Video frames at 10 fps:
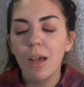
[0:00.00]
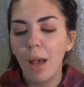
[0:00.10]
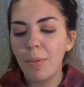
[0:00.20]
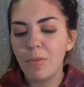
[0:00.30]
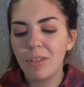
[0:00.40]

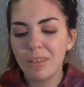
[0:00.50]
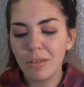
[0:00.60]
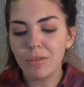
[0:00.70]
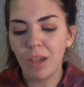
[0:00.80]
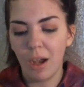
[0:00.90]
I mean, we
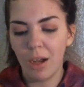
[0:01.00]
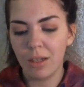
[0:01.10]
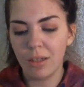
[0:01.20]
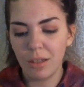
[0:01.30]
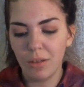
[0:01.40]
still talked.
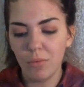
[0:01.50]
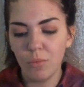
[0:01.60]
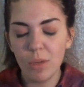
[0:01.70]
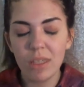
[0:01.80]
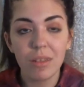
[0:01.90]

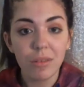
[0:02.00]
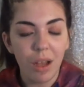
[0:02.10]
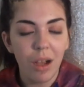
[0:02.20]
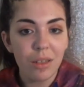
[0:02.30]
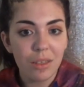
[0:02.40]
We still
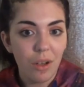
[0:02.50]
talked